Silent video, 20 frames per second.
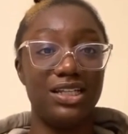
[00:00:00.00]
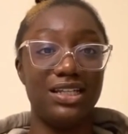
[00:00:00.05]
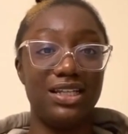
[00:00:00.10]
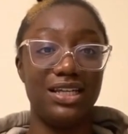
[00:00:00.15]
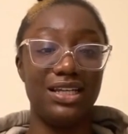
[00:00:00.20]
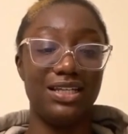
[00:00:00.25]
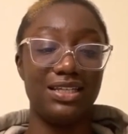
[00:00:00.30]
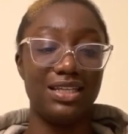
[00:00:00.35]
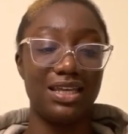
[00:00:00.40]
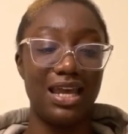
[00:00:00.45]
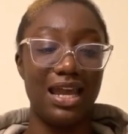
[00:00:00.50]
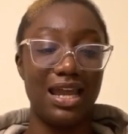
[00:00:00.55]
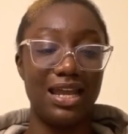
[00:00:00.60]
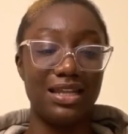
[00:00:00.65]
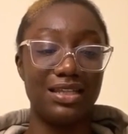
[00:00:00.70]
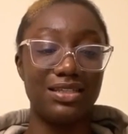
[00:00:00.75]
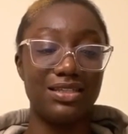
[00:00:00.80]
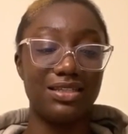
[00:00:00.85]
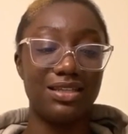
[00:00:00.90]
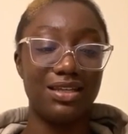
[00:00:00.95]
need.
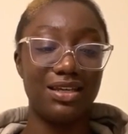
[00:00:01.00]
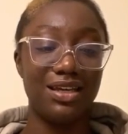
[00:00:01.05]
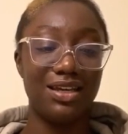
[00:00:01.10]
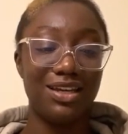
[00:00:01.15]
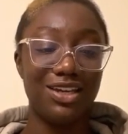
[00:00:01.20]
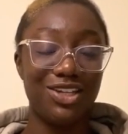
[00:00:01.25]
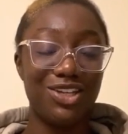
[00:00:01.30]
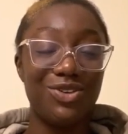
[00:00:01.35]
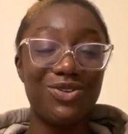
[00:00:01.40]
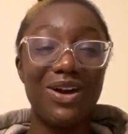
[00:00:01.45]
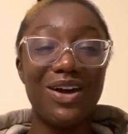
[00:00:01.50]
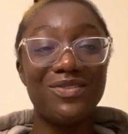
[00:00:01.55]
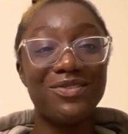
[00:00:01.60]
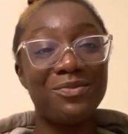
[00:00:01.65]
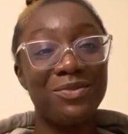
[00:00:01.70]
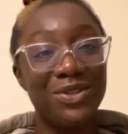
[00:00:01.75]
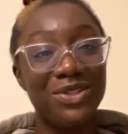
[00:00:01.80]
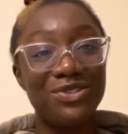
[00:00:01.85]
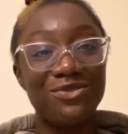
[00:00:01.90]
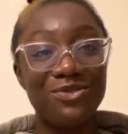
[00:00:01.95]
And you'll have a
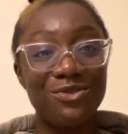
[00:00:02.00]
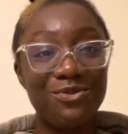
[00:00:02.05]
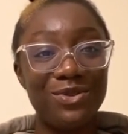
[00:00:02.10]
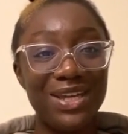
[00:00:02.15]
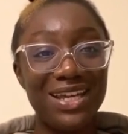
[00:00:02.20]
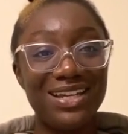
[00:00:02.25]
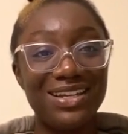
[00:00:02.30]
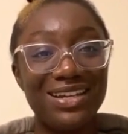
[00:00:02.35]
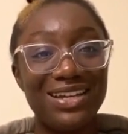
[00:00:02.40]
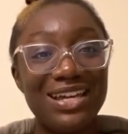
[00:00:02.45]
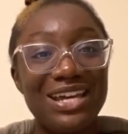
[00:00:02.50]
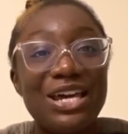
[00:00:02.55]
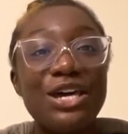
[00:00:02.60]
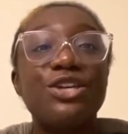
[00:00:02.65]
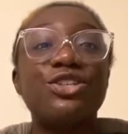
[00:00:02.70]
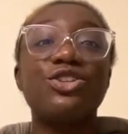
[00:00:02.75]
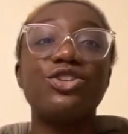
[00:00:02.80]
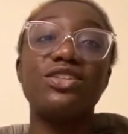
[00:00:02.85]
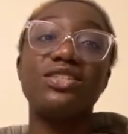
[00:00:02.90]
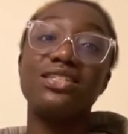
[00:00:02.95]
beautiful week.
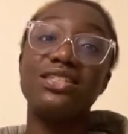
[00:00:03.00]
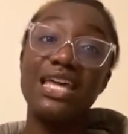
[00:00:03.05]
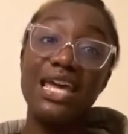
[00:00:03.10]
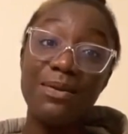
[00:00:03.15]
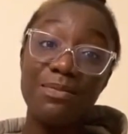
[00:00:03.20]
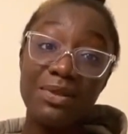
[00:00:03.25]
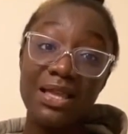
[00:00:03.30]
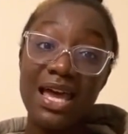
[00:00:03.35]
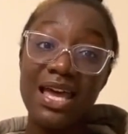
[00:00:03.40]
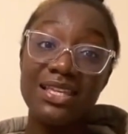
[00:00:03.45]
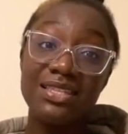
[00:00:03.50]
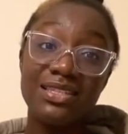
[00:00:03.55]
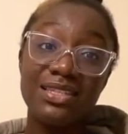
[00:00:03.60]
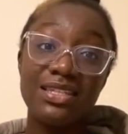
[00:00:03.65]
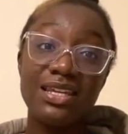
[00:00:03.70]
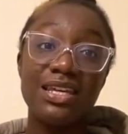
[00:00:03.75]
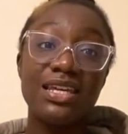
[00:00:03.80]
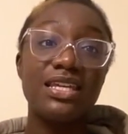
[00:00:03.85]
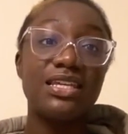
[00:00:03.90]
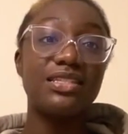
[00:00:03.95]
So stay
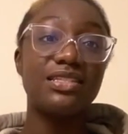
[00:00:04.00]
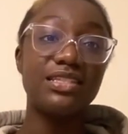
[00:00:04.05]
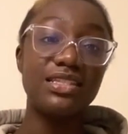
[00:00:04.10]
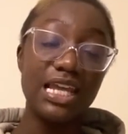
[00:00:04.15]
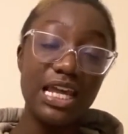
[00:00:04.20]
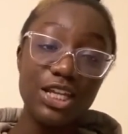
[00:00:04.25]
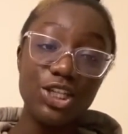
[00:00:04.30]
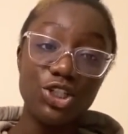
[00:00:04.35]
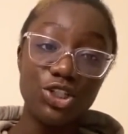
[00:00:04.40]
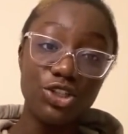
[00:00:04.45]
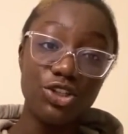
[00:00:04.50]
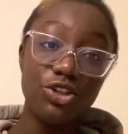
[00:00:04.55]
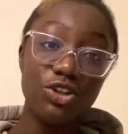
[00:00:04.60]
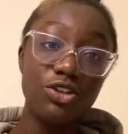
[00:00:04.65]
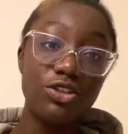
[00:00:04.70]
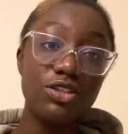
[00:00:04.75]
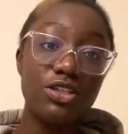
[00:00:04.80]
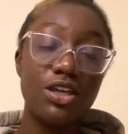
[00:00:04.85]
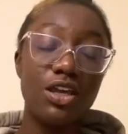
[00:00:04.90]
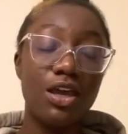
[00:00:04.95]
blessed, stay
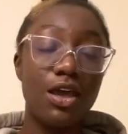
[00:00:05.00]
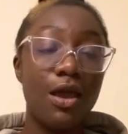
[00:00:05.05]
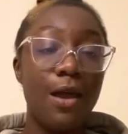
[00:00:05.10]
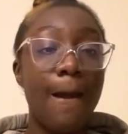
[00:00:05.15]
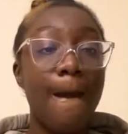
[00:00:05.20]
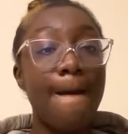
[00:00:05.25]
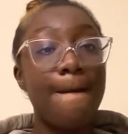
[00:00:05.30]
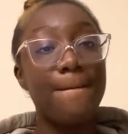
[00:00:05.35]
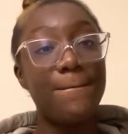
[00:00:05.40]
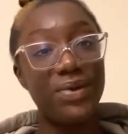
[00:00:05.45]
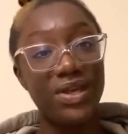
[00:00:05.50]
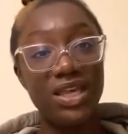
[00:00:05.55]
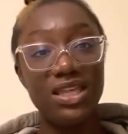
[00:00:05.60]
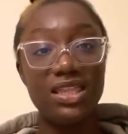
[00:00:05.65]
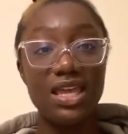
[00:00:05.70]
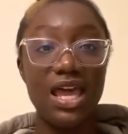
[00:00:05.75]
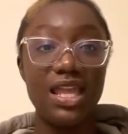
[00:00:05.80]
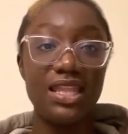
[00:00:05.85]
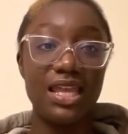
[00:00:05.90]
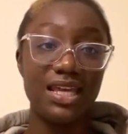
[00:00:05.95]
tuned, be
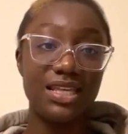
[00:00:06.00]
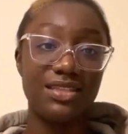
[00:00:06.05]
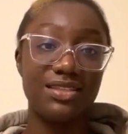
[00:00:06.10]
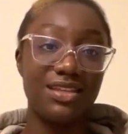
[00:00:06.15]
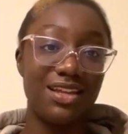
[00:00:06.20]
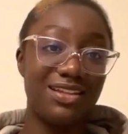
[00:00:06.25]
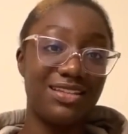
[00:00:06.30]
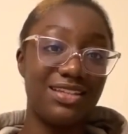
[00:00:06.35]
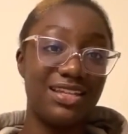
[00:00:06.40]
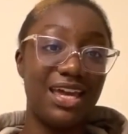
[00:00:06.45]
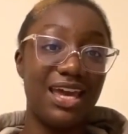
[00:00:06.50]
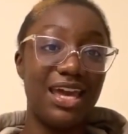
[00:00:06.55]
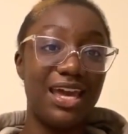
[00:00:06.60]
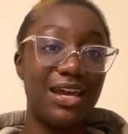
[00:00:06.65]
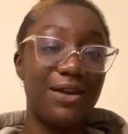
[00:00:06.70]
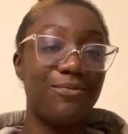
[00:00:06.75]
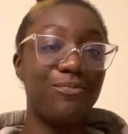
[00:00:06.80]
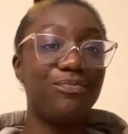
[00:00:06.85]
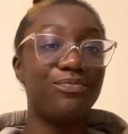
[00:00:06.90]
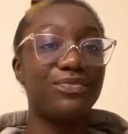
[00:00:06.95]
there next
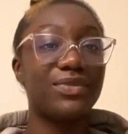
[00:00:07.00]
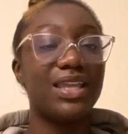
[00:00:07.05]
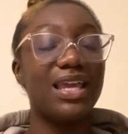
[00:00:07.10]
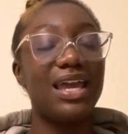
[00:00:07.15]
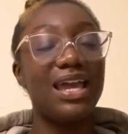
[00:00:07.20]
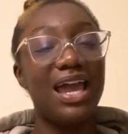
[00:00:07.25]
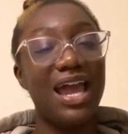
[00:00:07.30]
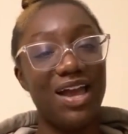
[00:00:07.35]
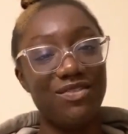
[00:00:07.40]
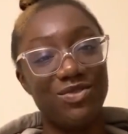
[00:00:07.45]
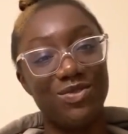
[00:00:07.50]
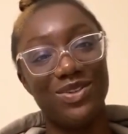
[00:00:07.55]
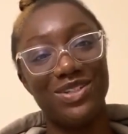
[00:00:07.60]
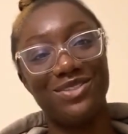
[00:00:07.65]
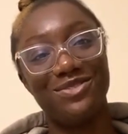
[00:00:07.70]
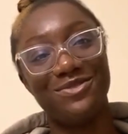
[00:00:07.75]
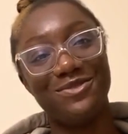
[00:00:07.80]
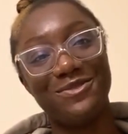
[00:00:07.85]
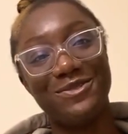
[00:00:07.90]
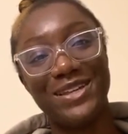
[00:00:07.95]
Sunday. Have a
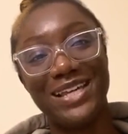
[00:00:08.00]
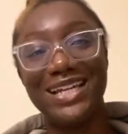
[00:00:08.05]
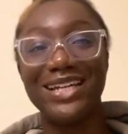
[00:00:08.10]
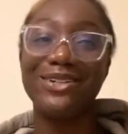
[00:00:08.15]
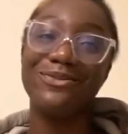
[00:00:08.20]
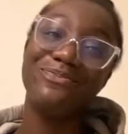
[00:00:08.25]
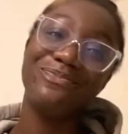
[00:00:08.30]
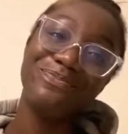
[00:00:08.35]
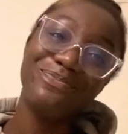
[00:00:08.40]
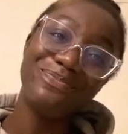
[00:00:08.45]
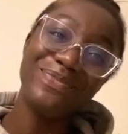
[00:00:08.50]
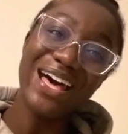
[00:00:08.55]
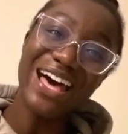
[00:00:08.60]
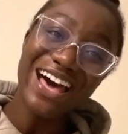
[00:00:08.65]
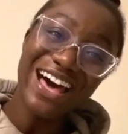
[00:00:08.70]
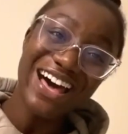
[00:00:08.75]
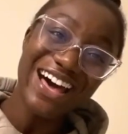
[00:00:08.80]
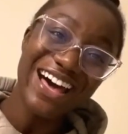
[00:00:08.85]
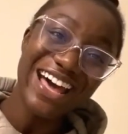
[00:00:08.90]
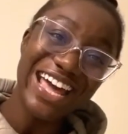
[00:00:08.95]
wonderful week.
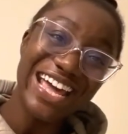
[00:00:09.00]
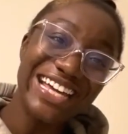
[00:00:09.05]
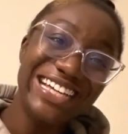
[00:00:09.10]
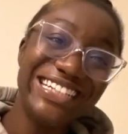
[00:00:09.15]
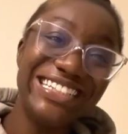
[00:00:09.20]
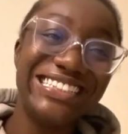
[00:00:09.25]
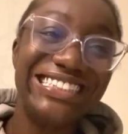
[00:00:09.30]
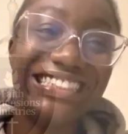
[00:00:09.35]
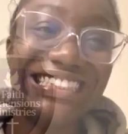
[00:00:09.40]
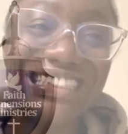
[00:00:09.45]
Bye.